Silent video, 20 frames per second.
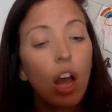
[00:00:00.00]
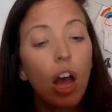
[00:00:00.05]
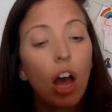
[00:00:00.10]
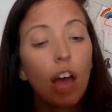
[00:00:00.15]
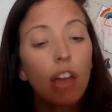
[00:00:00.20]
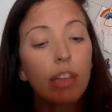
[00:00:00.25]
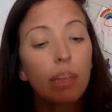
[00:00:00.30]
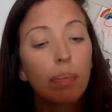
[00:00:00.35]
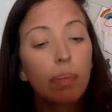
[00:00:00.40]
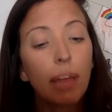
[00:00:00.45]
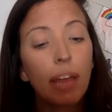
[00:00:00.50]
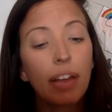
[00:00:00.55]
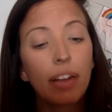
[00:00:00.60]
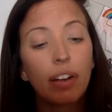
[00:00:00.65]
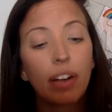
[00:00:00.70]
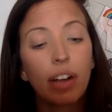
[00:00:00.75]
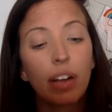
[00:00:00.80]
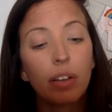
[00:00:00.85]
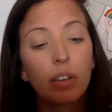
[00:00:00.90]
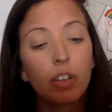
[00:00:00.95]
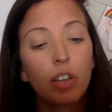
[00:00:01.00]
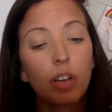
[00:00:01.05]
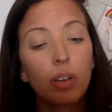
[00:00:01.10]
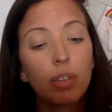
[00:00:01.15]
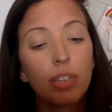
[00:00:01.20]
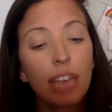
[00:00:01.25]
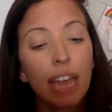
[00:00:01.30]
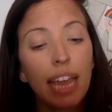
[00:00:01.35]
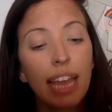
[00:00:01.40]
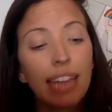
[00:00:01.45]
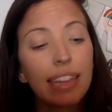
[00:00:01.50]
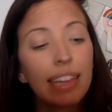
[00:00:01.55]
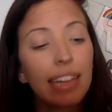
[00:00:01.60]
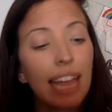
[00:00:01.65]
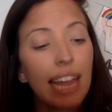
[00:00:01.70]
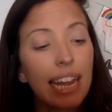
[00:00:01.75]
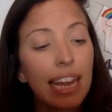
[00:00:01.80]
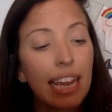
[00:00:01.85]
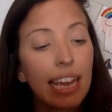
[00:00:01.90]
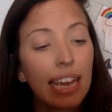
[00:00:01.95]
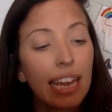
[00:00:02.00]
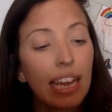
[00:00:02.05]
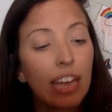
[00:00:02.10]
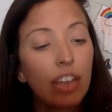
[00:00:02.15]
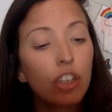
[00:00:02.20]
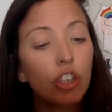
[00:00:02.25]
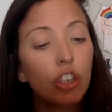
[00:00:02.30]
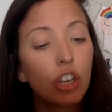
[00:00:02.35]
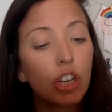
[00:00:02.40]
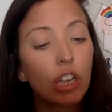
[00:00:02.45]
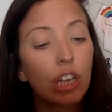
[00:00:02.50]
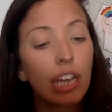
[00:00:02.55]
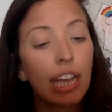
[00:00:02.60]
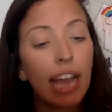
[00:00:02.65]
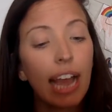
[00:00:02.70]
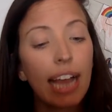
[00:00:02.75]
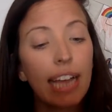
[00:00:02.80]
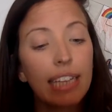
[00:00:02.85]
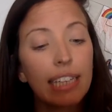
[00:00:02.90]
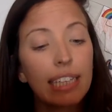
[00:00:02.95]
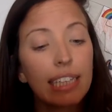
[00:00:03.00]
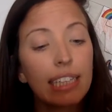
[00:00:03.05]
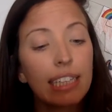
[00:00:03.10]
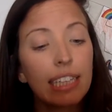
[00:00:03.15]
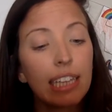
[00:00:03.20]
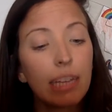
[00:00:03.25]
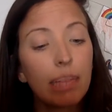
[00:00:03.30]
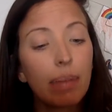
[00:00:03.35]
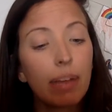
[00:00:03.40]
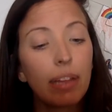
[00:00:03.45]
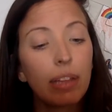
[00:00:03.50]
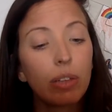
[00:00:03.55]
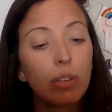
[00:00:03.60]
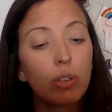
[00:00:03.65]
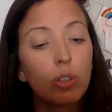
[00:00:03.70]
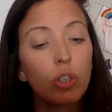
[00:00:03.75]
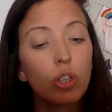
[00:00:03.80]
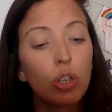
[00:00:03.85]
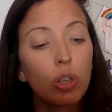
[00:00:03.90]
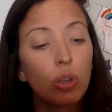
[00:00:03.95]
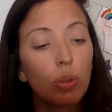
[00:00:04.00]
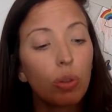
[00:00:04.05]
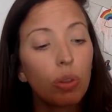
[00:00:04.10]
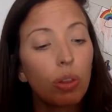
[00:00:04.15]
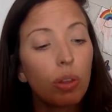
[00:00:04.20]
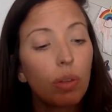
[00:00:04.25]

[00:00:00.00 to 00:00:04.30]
On the playground, Jose and Lenny and Shirley asked to see my loose tooth.